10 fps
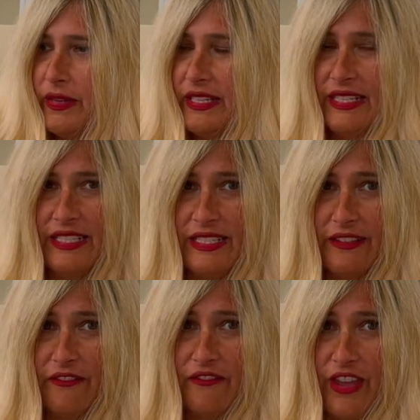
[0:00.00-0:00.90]
but it is
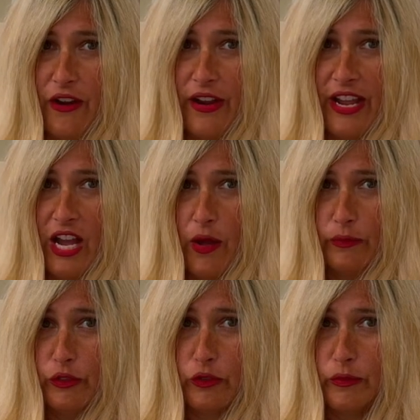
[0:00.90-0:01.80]
a very
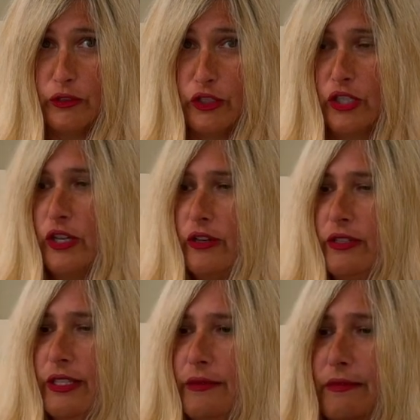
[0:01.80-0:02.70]
comfortable
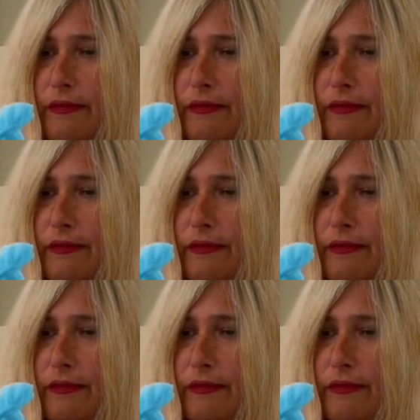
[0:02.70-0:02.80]
shirt.